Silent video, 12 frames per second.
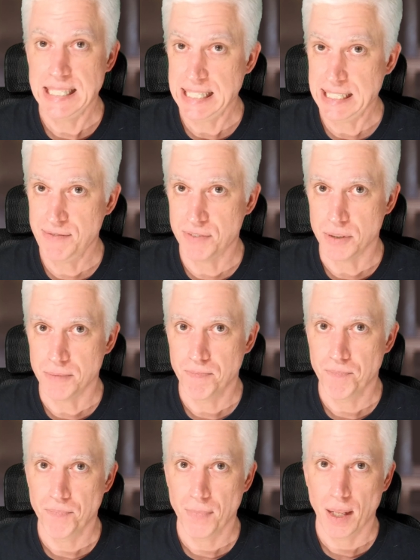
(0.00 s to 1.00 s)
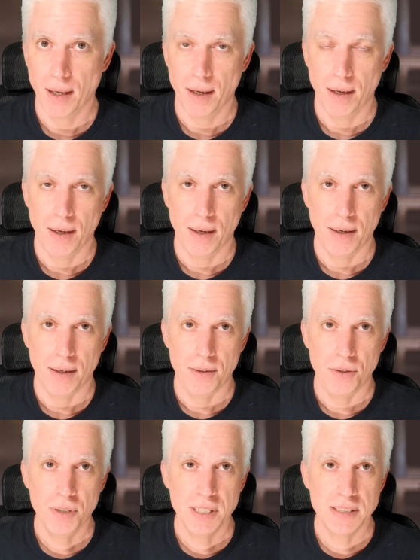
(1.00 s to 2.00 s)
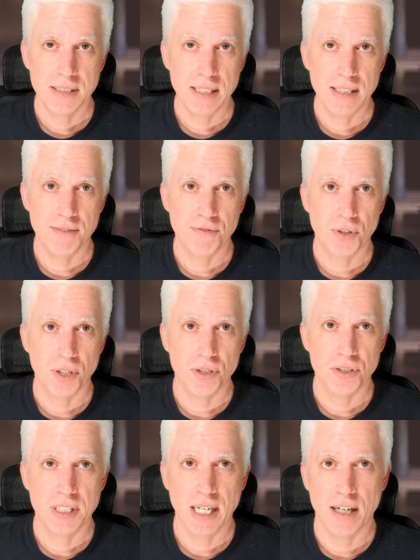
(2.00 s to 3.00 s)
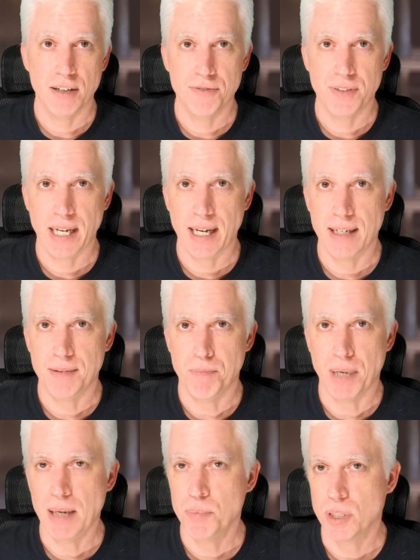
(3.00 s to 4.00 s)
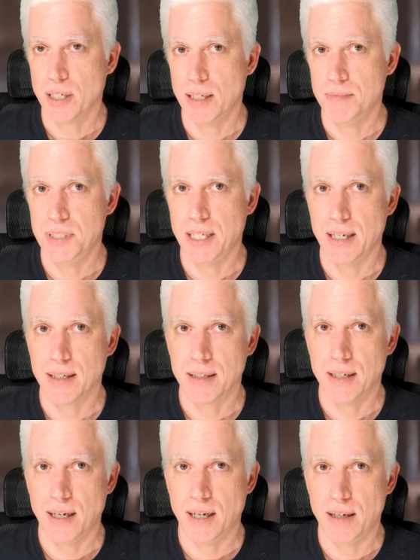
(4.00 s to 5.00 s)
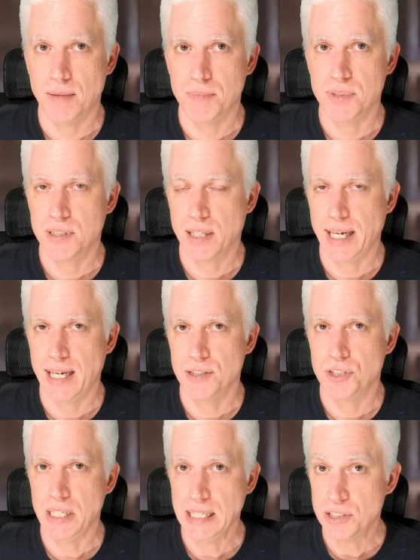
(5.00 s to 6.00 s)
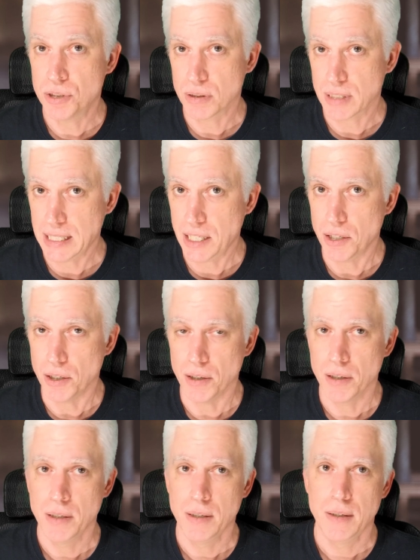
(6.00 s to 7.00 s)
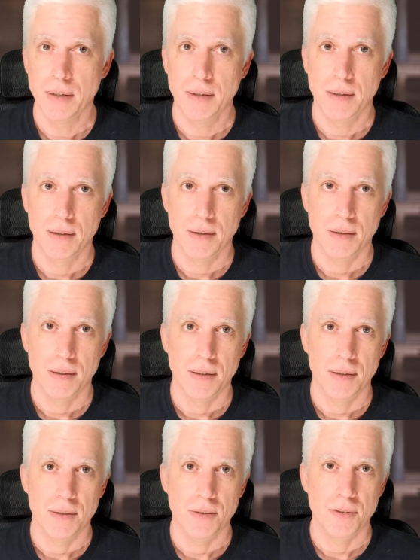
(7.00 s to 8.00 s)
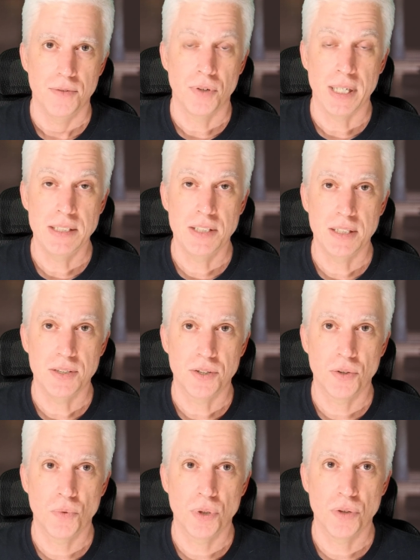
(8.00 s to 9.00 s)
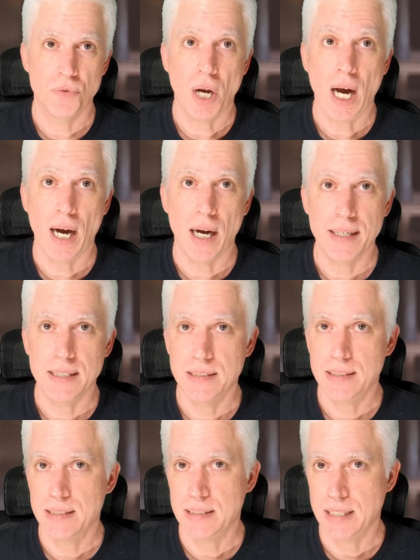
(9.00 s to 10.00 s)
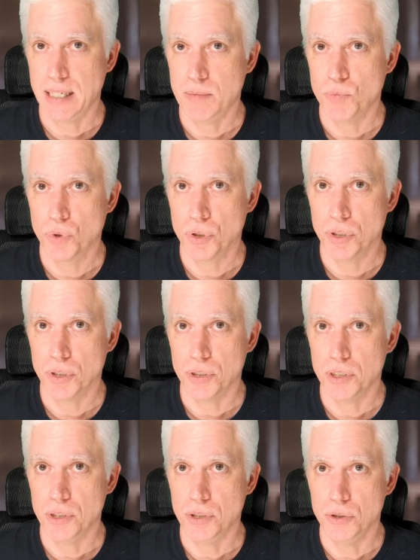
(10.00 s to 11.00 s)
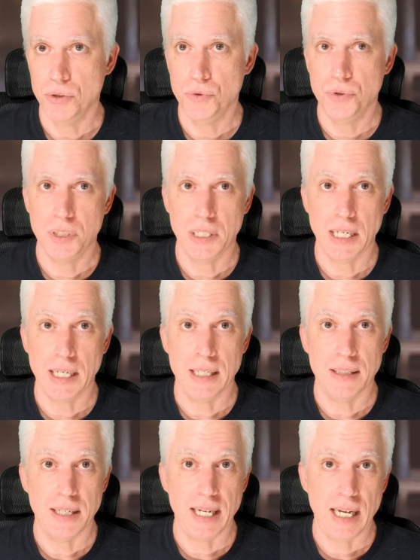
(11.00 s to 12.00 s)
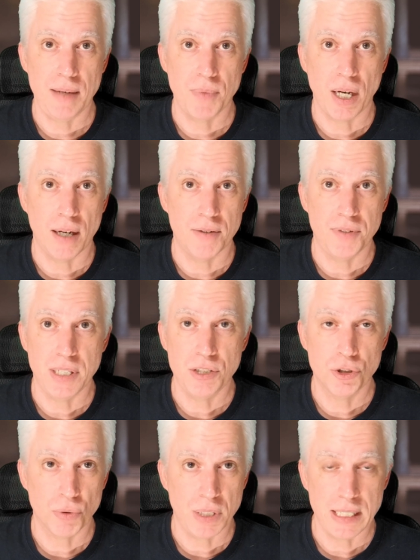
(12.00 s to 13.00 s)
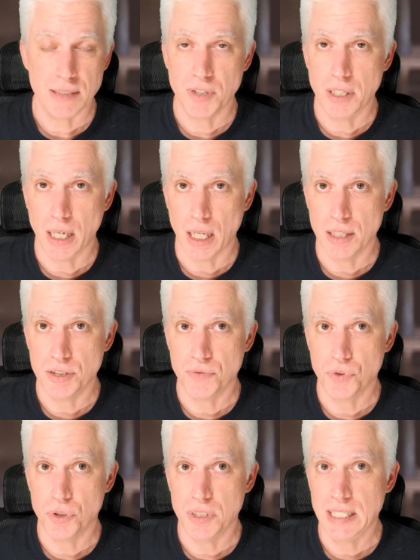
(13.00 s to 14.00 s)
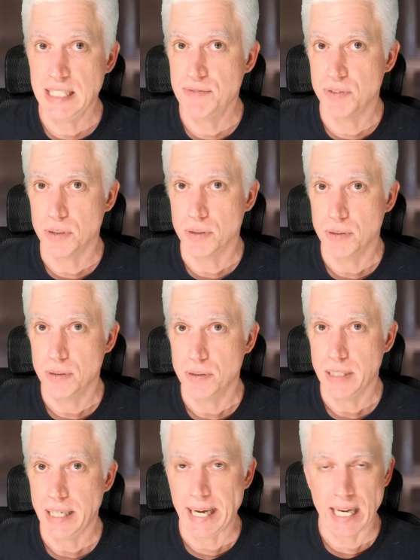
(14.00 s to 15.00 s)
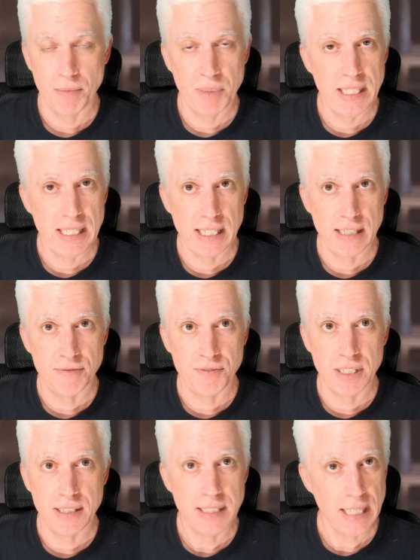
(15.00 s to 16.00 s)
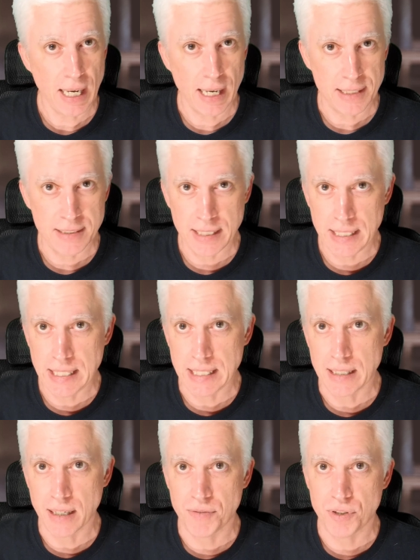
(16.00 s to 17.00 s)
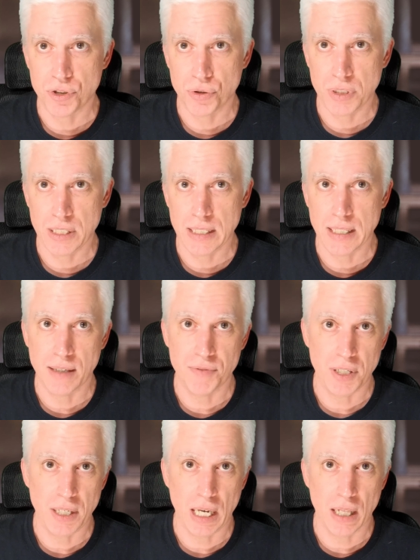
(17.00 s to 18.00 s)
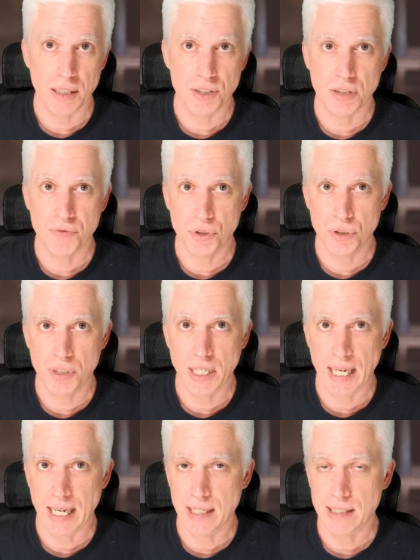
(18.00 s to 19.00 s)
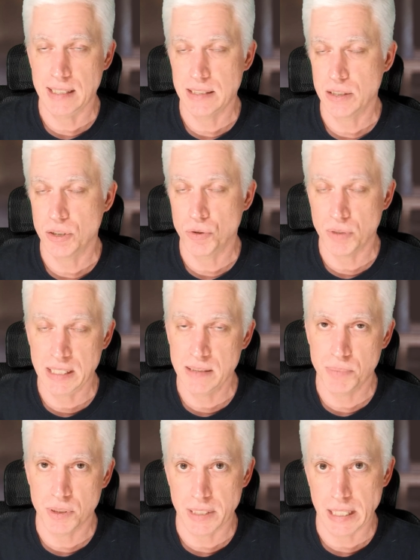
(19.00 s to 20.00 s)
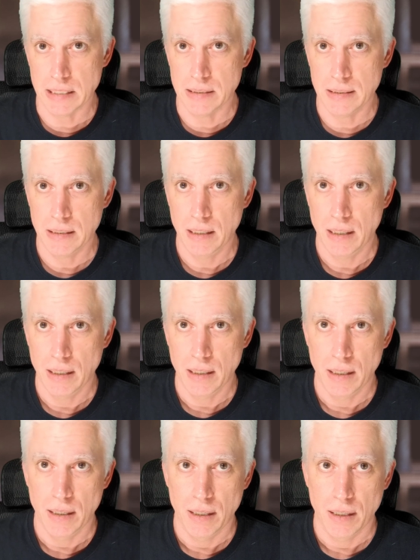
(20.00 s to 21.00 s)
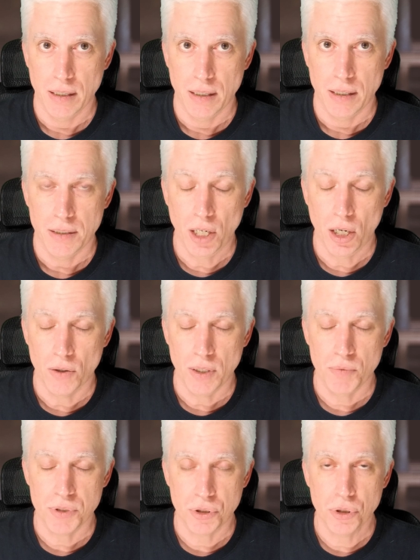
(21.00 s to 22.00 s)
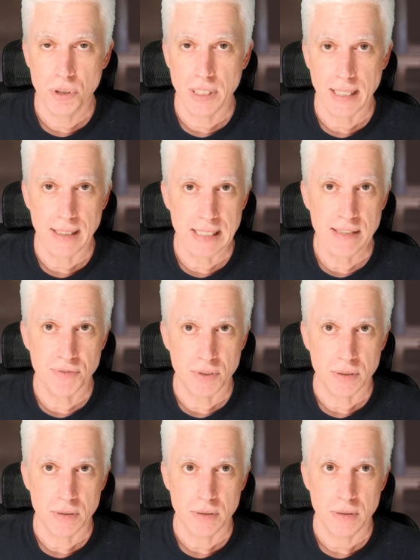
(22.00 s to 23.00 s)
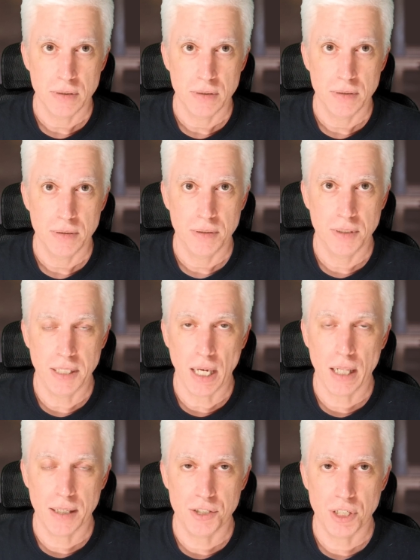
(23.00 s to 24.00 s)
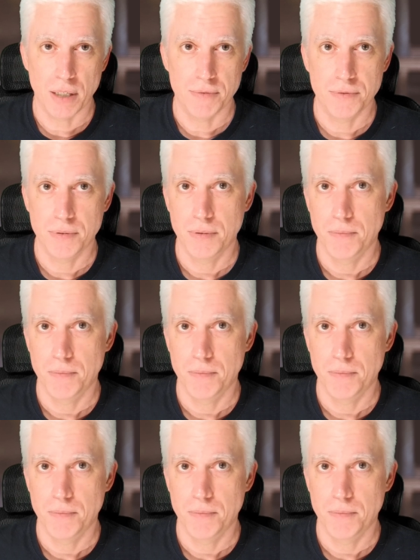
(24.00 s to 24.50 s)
evil. You can see it for yourself at biblehub.com slash interlinear. For instance, the word Ra is the same word used in the name of the tree of the knowledge of good and evil. Adam and Eve did not eat of the tree of the knowledge of good and disagreeableness. No, it was good and evil, the knowledge of.